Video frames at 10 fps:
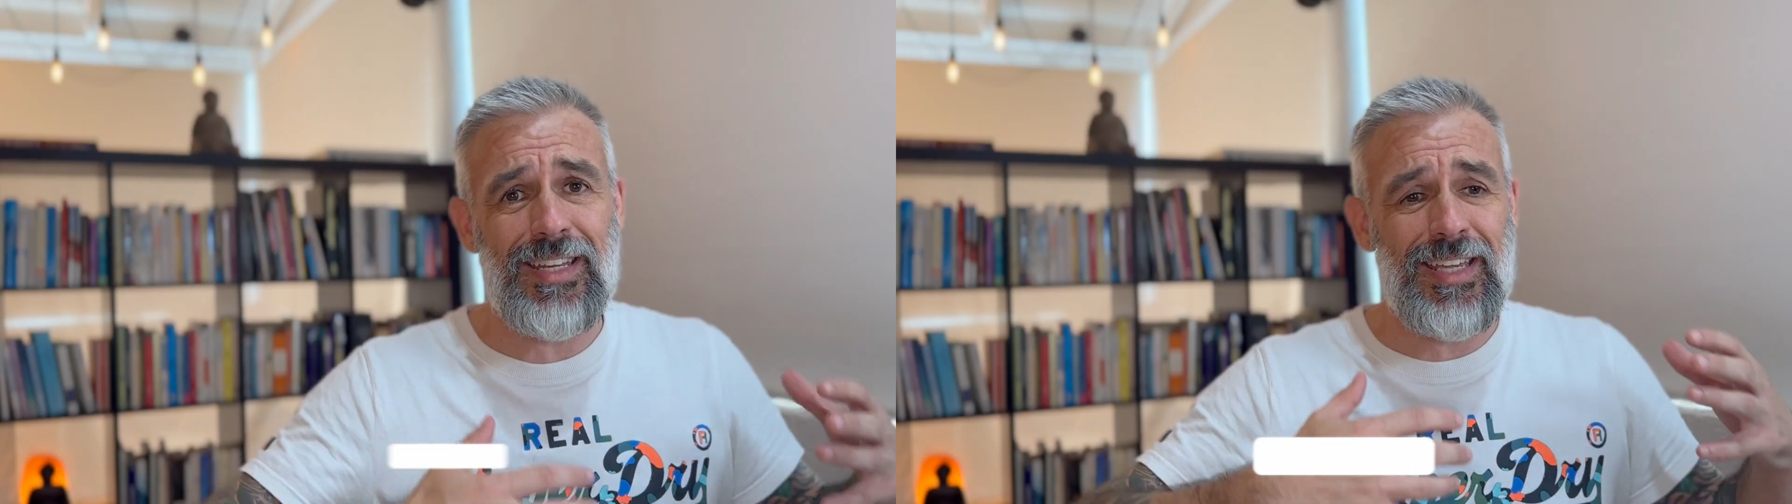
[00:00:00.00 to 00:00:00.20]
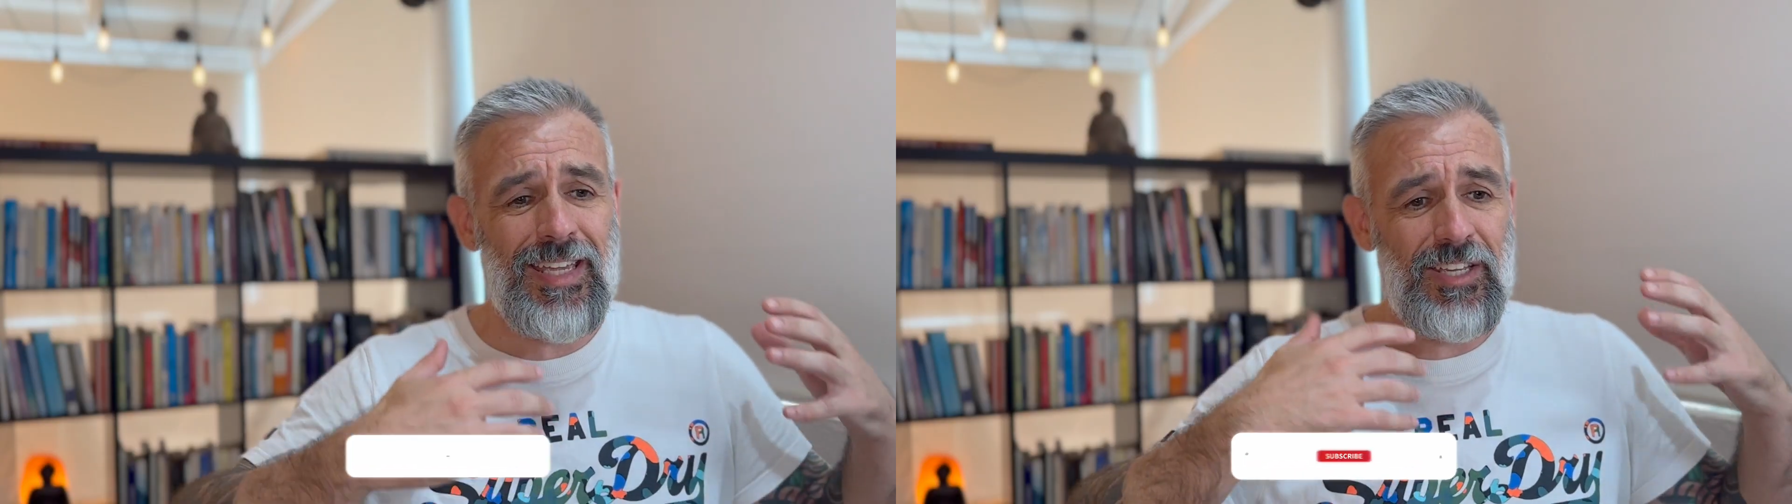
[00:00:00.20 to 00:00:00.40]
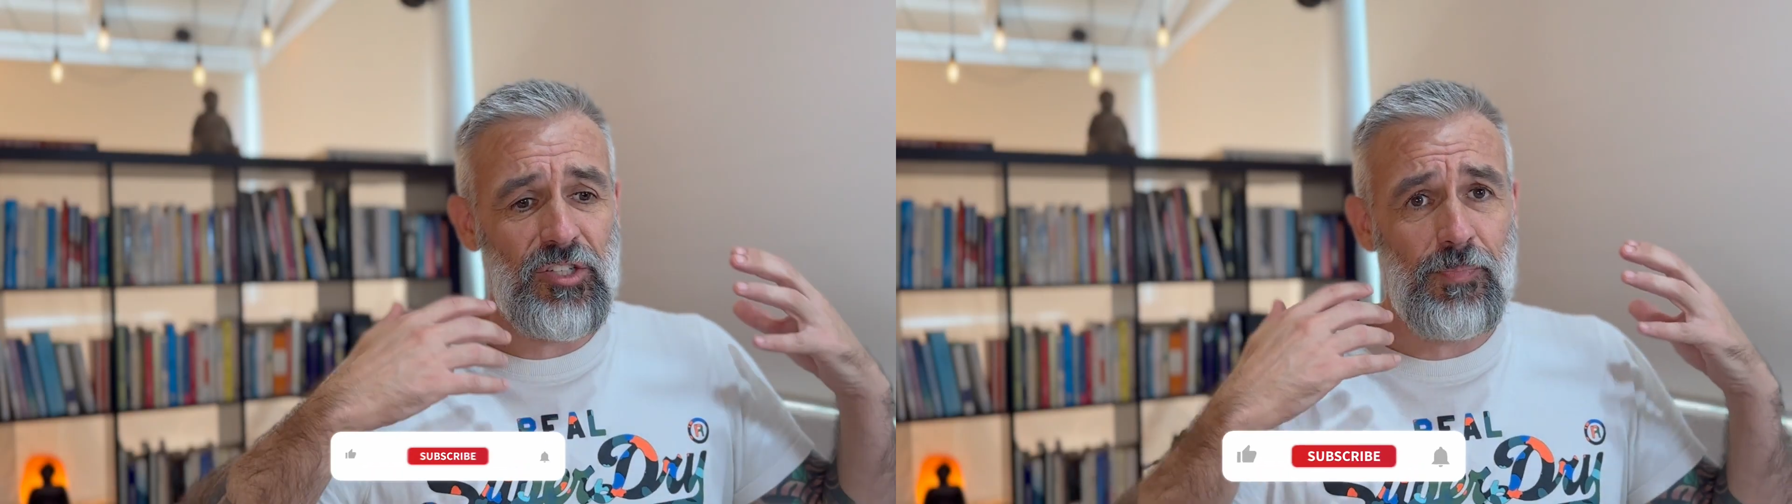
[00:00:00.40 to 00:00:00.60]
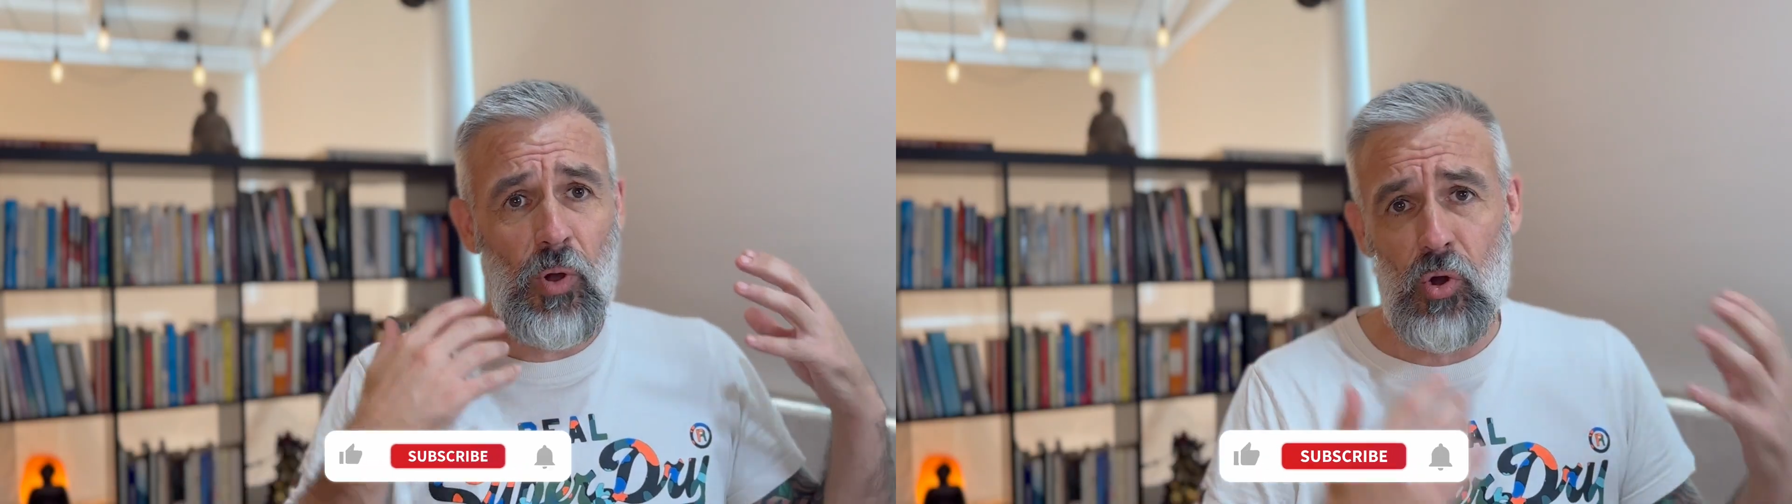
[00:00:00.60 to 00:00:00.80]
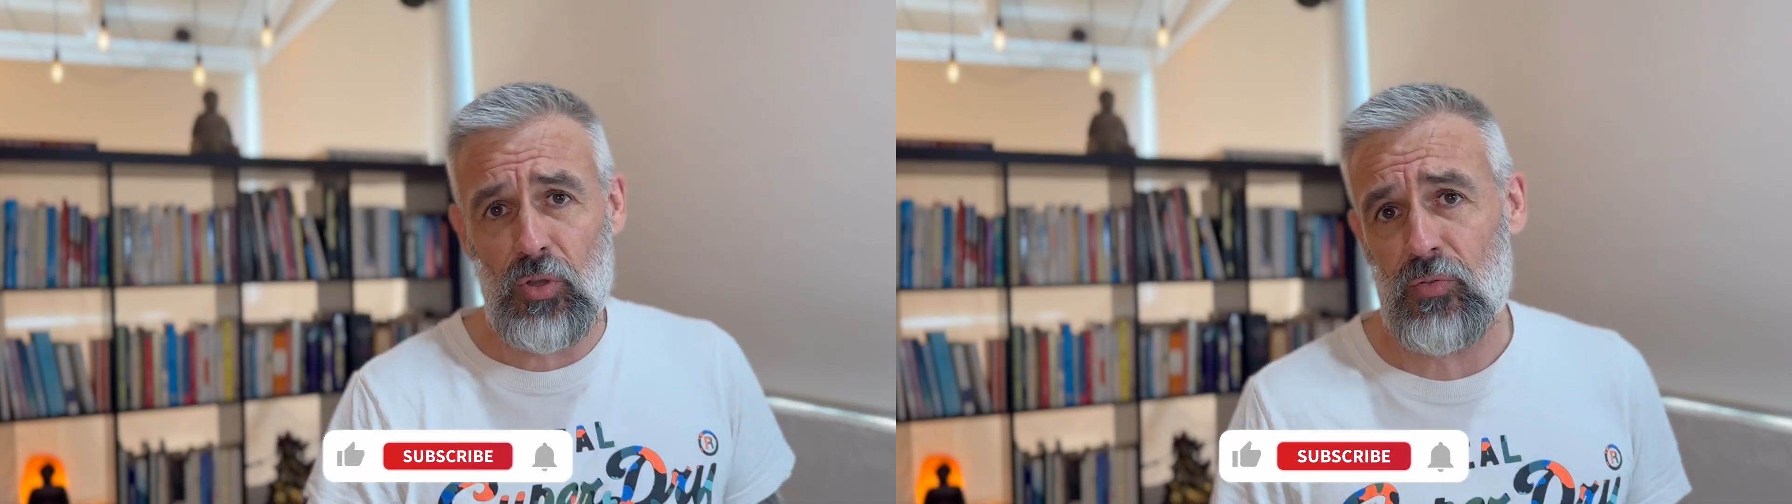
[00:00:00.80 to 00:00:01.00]
his
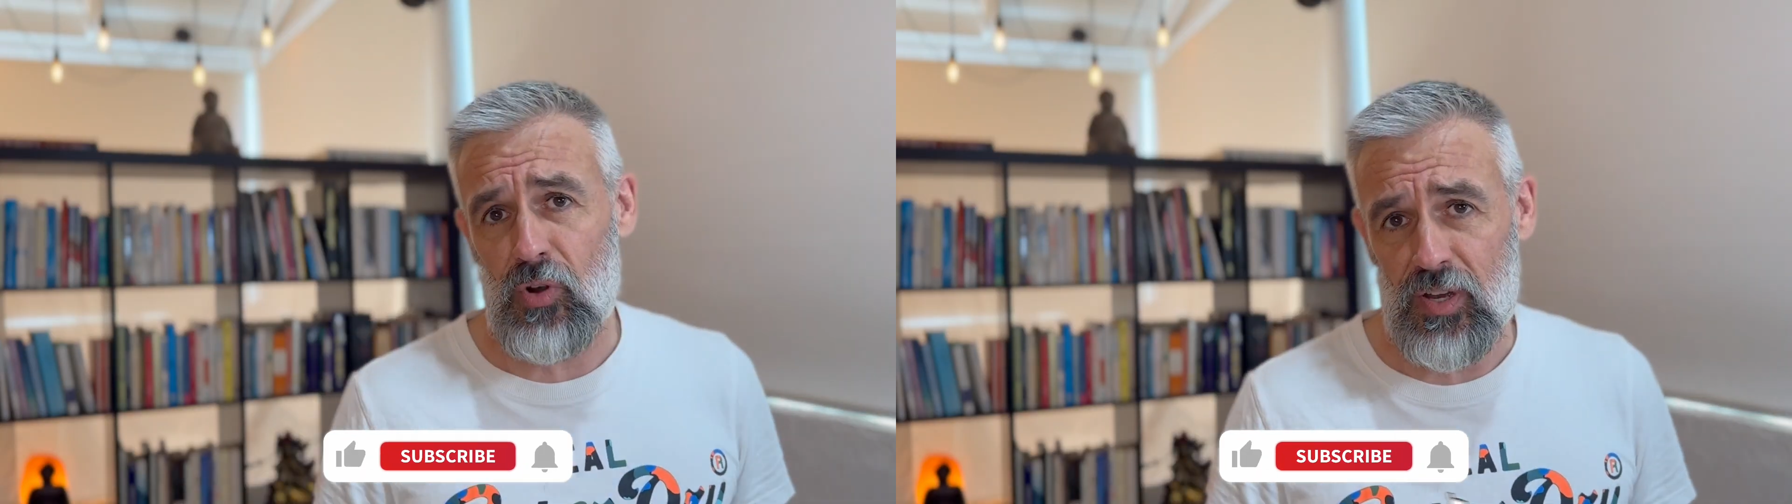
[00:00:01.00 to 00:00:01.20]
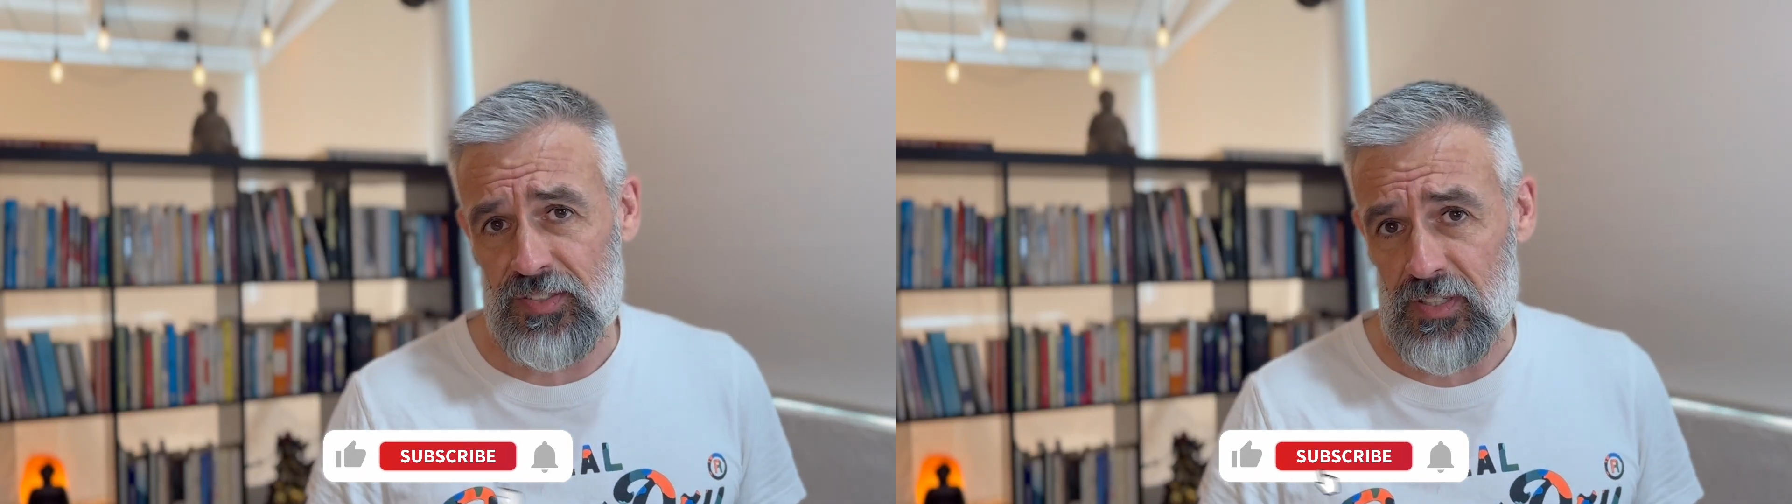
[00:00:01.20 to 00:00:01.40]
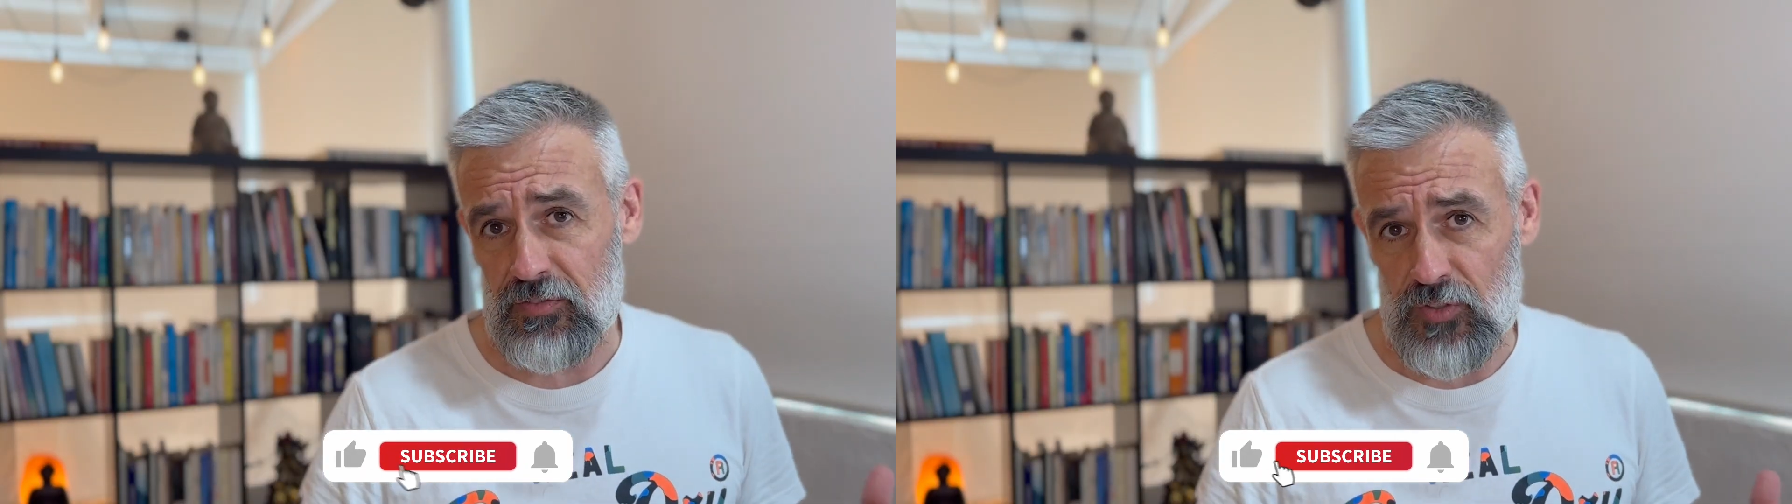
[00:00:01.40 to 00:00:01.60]
polarizing